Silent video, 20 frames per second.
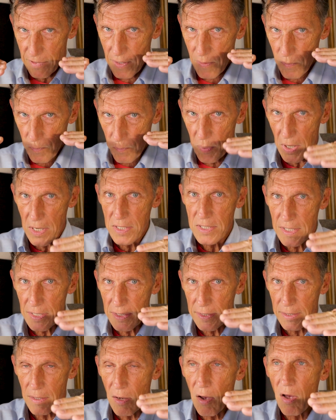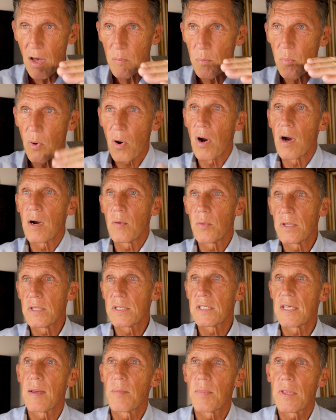they're basically on par with the
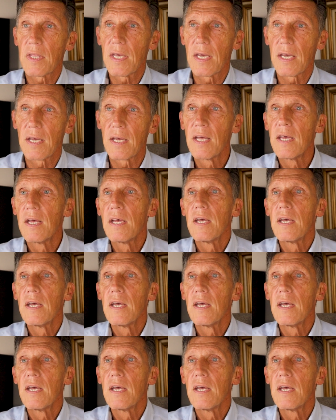same thing.